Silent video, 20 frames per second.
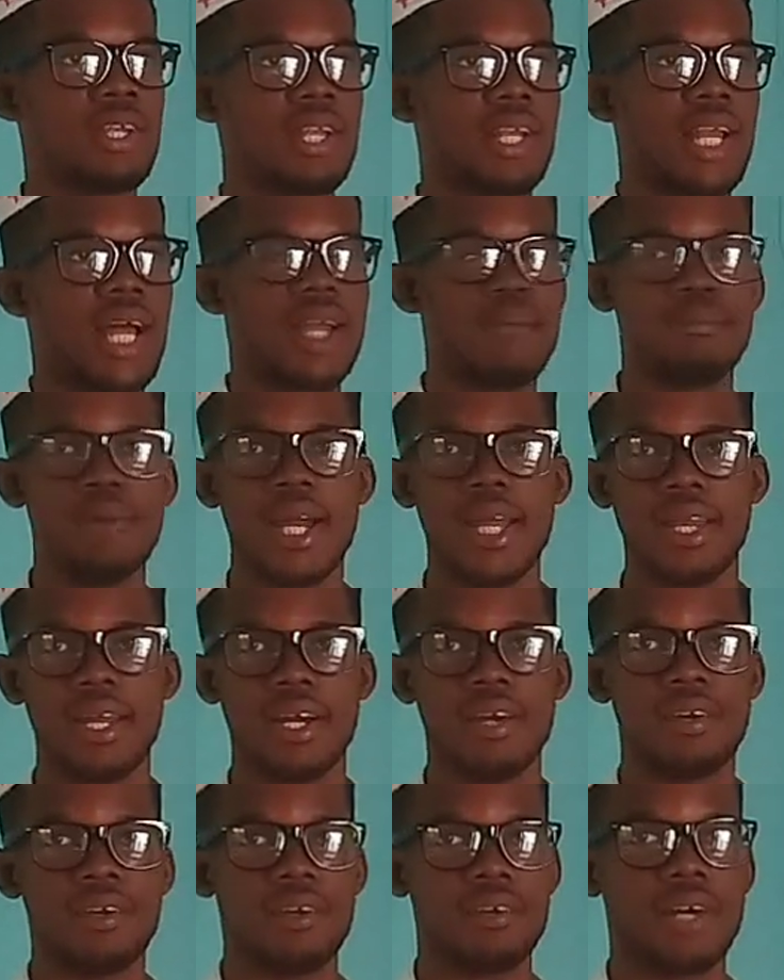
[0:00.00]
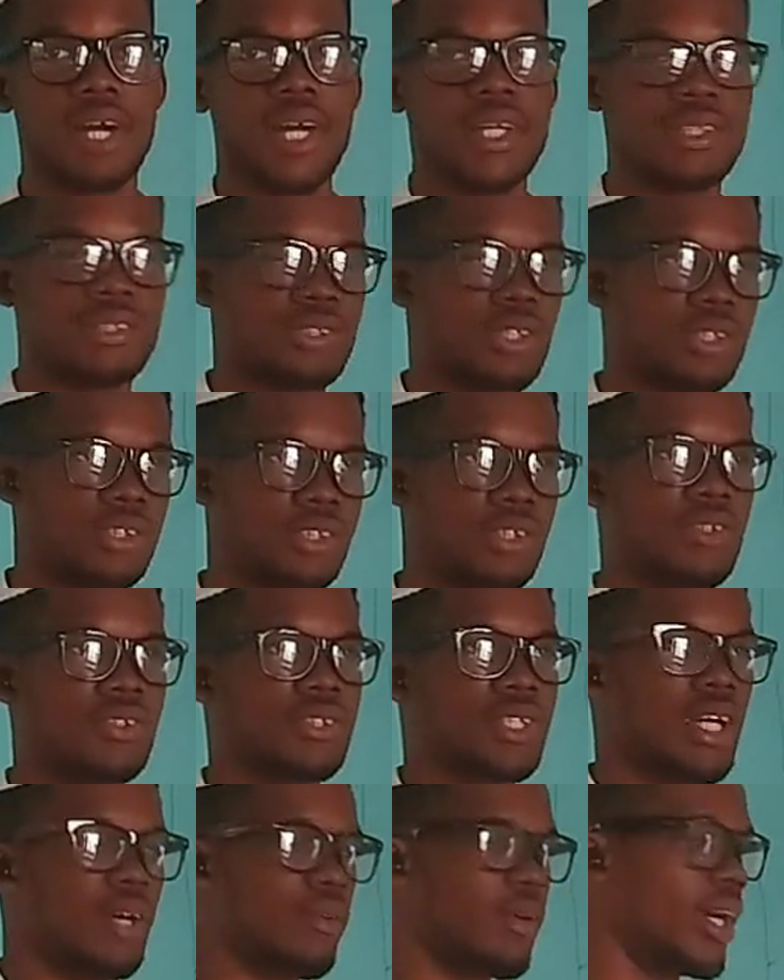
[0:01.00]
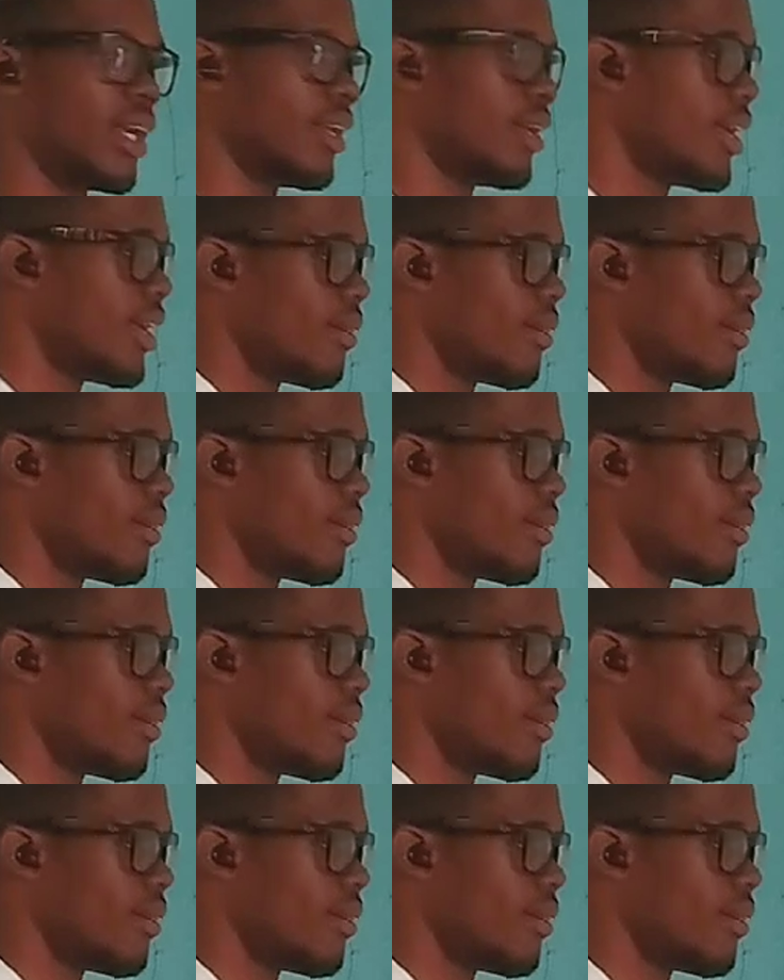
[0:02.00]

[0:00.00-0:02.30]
like binary, right? Just zeros and 1.